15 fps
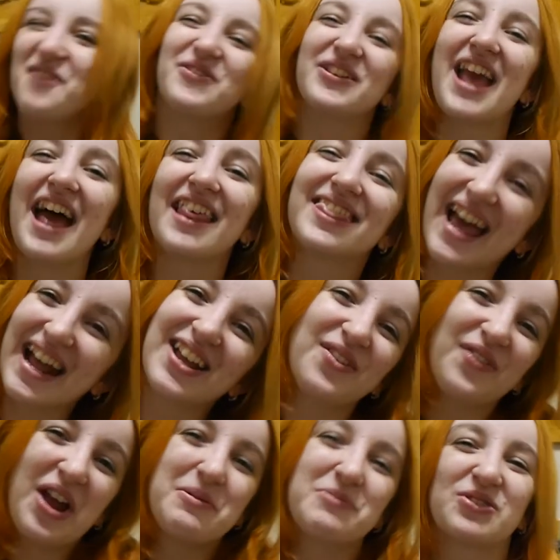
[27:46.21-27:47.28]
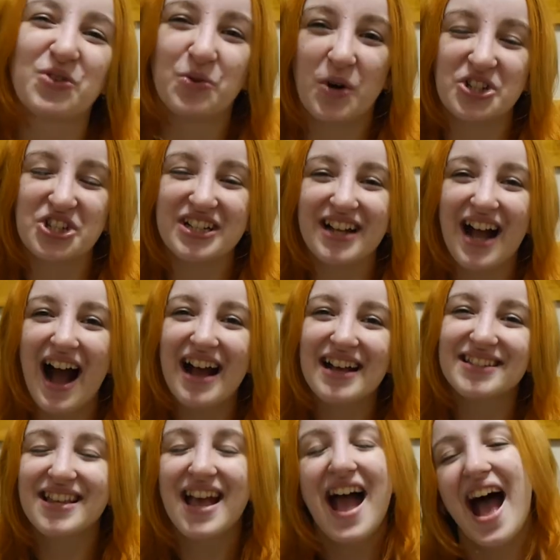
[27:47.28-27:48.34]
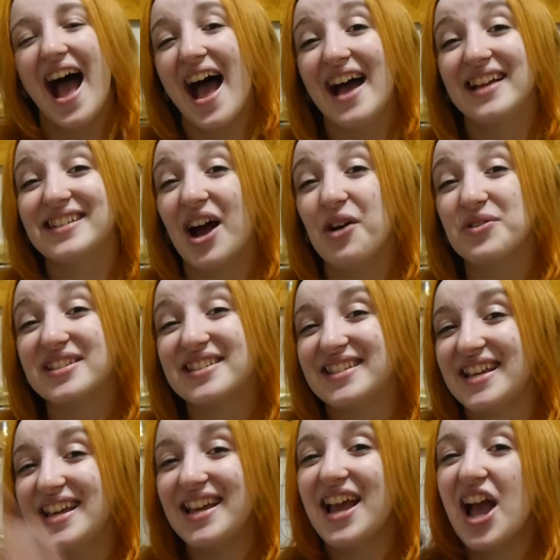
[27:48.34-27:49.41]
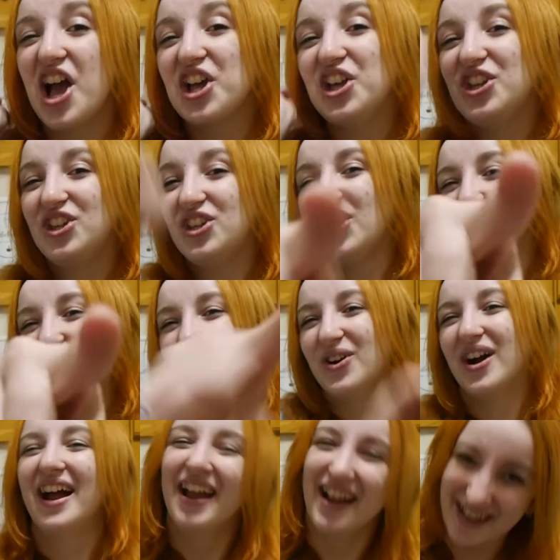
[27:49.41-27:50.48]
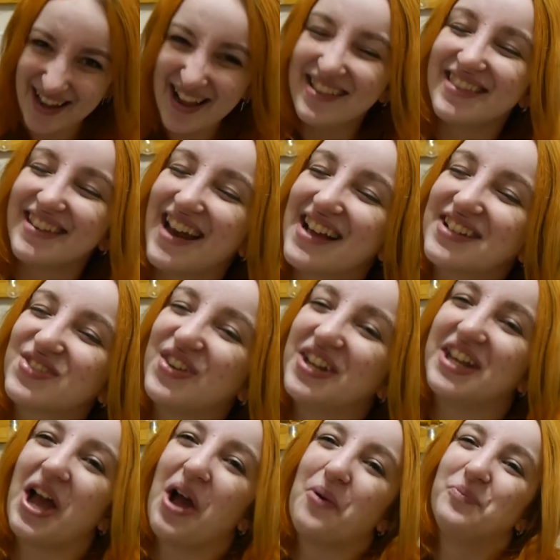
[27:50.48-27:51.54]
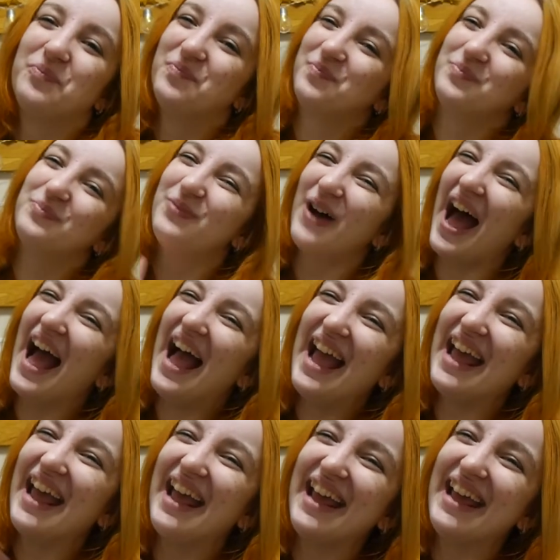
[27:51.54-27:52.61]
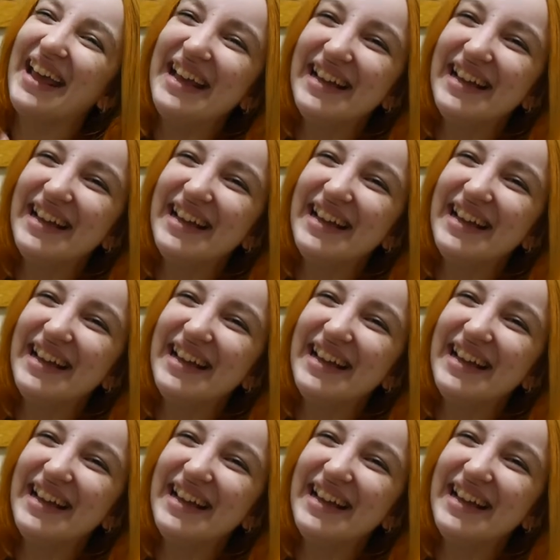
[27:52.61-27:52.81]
But yeah, thank you very much for watching, guys, and I will see you in the next video. Bye!